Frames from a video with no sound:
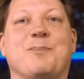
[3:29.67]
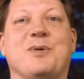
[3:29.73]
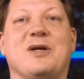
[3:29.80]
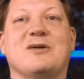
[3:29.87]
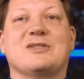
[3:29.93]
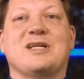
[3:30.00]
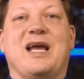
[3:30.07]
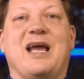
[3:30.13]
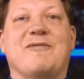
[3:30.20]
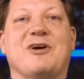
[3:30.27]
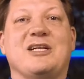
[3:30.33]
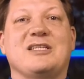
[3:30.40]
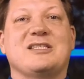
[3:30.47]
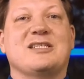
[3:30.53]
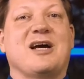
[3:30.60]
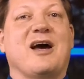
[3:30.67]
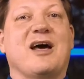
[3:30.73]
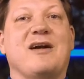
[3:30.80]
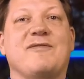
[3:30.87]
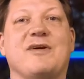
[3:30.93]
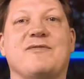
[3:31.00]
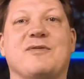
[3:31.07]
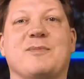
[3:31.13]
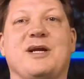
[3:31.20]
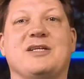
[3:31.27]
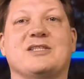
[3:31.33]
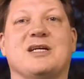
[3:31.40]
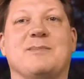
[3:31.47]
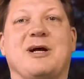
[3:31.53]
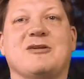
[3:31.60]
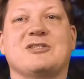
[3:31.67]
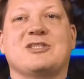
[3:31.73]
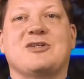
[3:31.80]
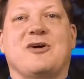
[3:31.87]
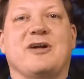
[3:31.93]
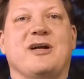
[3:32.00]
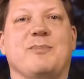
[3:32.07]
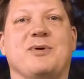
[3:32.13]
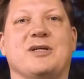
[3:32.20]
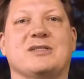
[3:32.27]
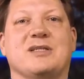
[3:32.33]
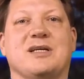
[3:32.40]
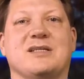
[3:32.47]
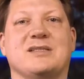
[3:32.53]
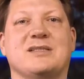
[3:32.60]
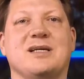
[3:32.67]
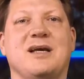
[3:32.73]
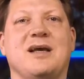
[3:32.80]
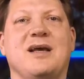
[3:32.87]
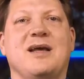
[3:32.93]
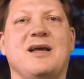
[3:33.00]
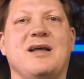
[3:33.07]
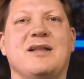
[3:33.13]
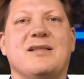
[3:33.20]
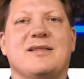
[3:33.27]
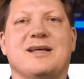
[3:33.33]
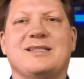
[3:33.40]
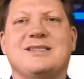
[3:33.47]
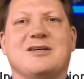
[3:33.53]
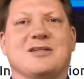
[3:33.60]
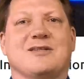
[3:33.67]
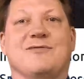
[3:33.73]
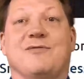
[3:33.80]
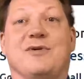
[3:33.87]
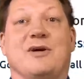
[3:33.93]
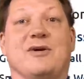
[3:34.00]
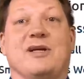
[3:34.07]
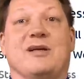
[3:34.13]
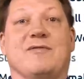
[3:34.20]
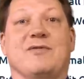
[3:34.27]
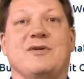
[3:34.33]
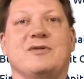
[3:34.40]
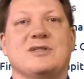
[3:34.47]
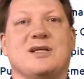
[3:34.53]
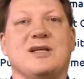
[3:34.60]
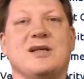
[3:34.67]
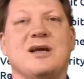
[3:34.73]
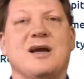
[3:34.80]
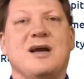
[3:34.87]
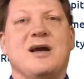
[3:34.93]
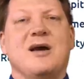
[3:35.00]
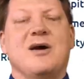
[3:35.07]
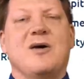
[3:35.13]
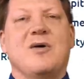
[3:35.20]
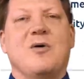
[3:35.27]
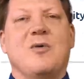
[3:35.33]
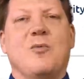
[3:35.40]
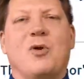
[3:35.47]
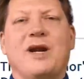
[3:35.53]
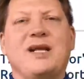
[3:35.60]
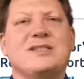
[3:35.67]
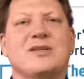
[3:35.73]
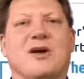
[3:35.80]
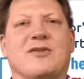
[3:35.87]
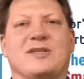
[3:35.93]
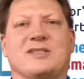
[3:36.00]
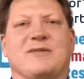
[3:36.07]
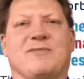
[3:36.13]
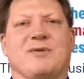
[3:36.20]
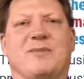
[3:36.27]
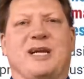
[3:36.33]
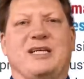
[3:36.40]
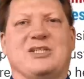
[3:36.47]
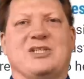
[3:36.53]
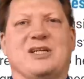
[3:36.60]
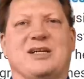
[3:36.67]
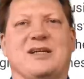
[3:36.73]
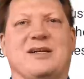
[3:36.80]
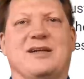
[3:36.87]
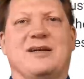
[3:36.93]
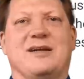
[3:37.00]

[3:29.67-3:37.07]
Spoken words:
appears to have a ton of information about starting a business. This looks very confusing. What is all this information?